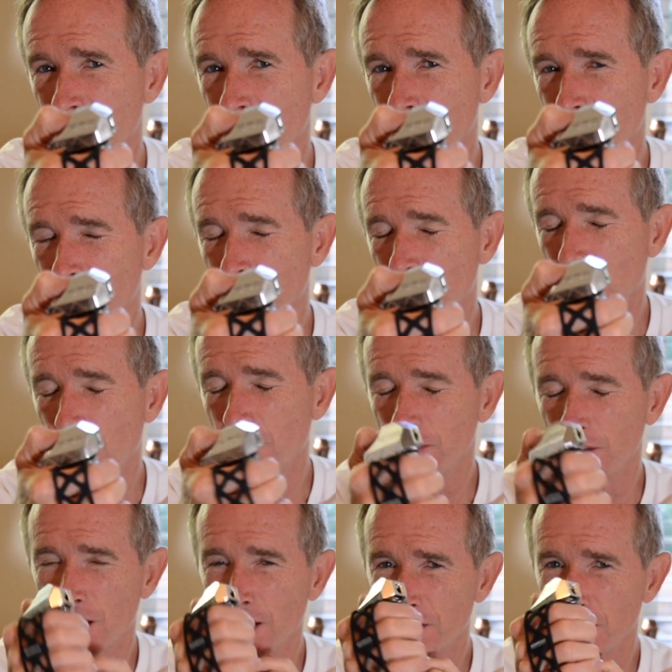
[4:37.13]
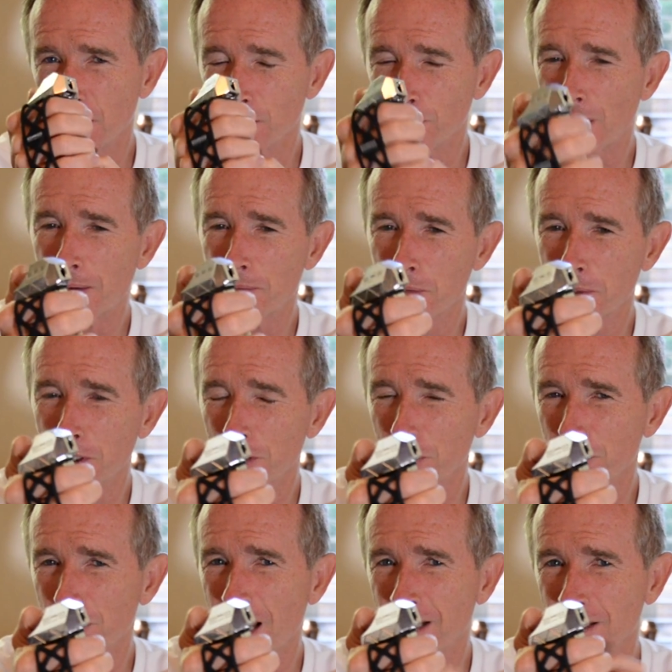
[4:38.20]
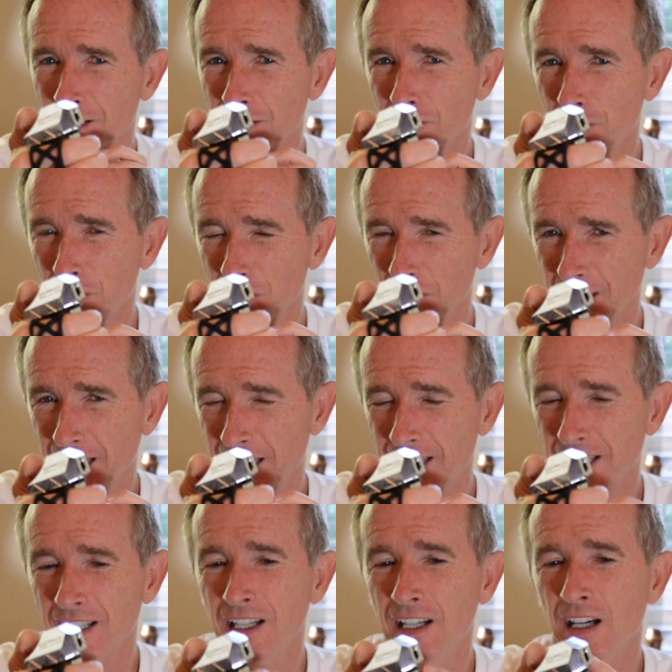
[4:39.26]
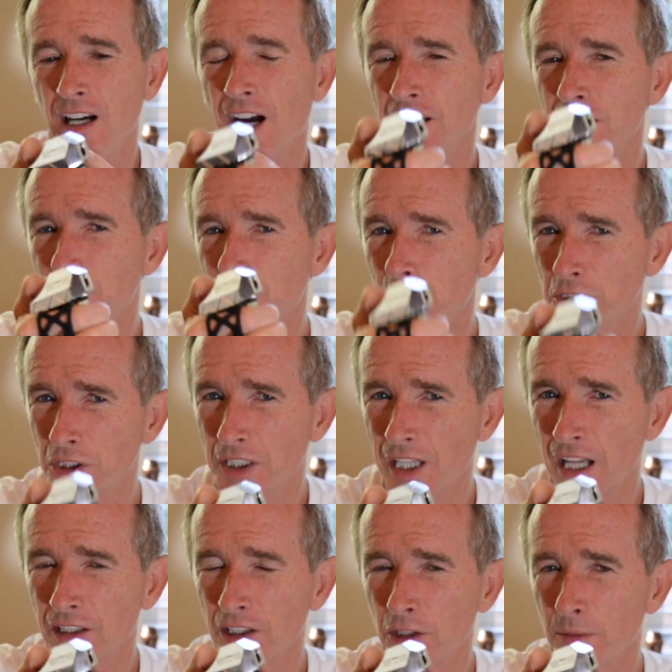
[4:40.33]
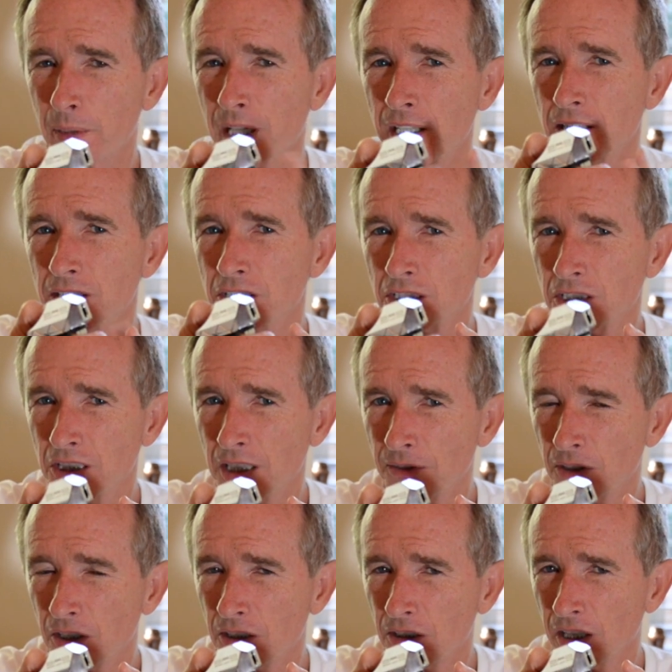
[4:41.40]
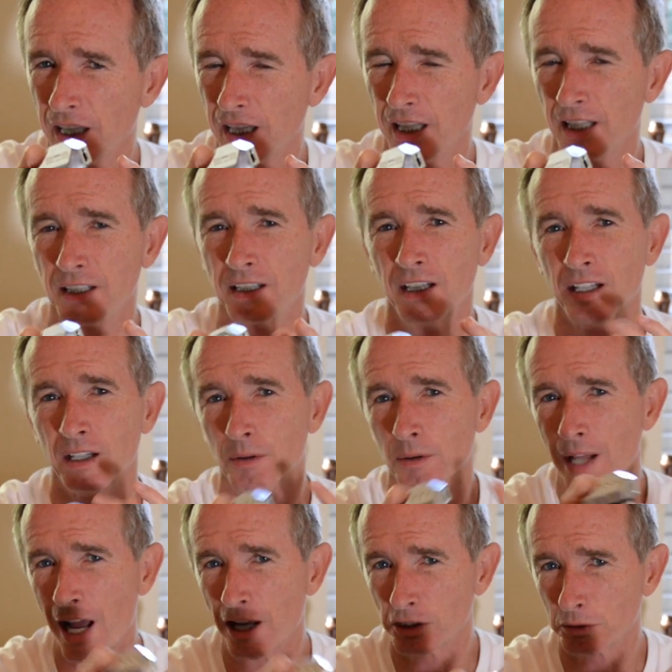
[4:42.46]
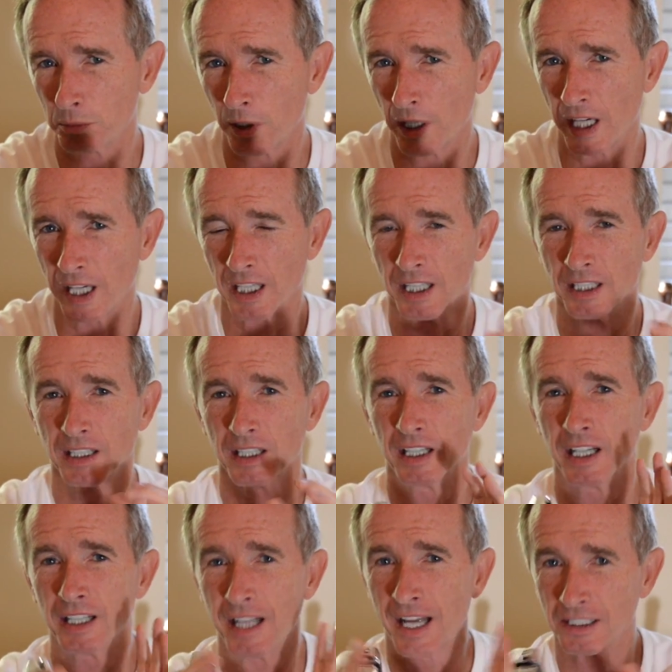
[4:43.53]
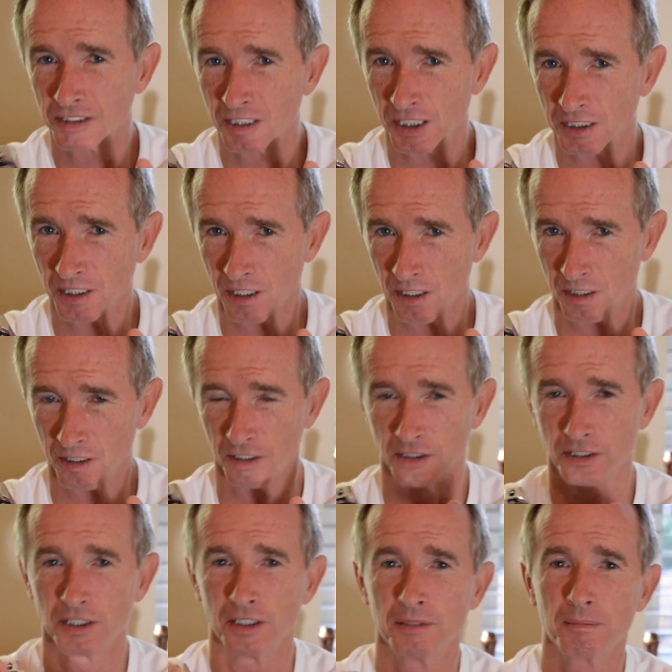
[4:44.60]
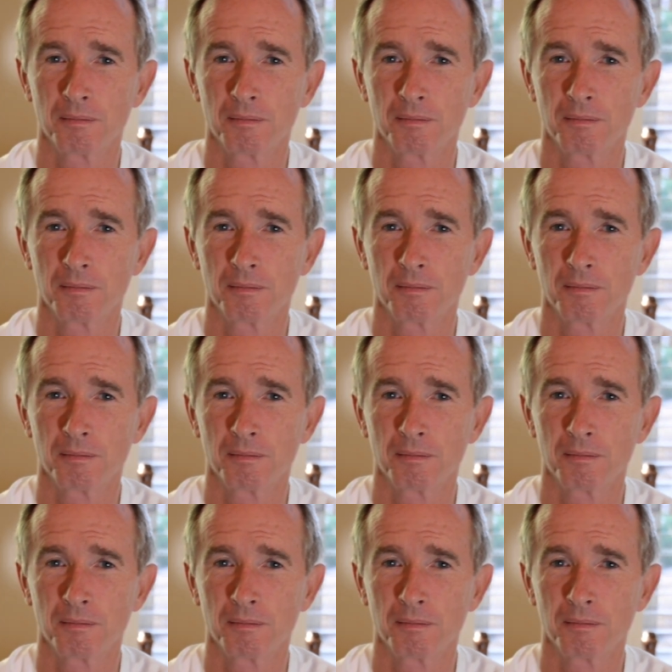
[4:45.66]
I think you probably heard that little click. I just pushed it down a little bit, just enough to click it without spraying it, and that sent an alert.